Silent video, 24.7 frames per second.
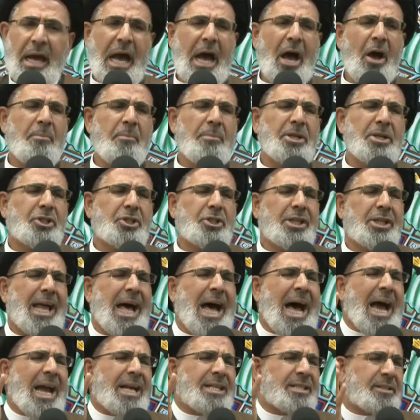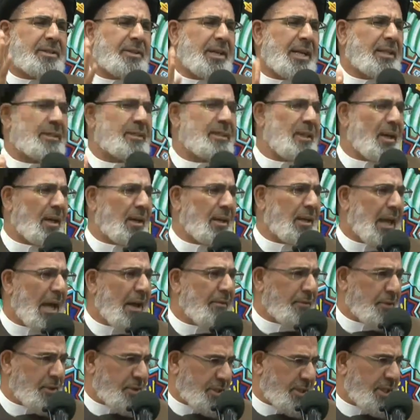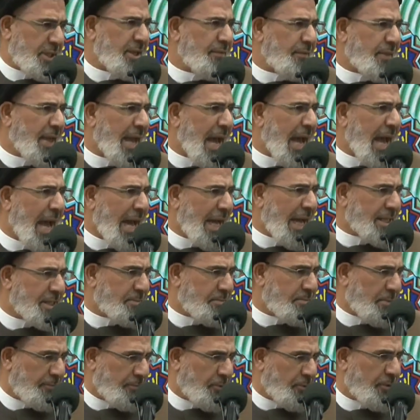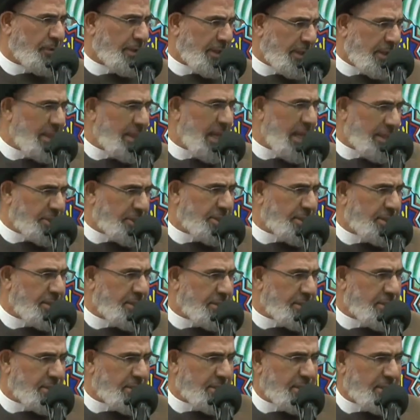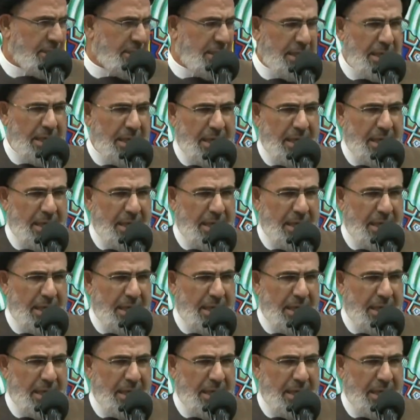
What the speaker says: How much lies they tell. Have you seen the ads before the elections?